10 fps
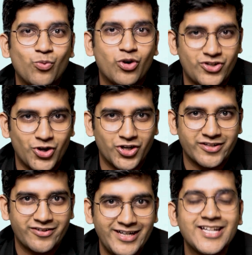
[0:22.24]
whatnot,
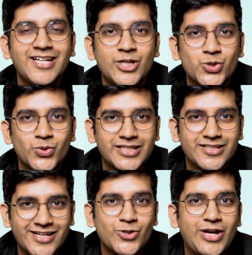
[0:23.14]
right? So we'll
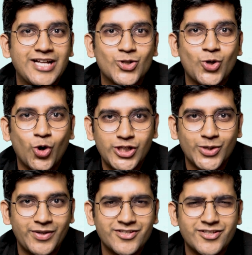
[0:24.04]
try to answer all your
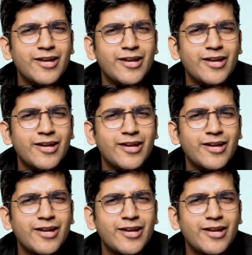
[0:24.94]
queries.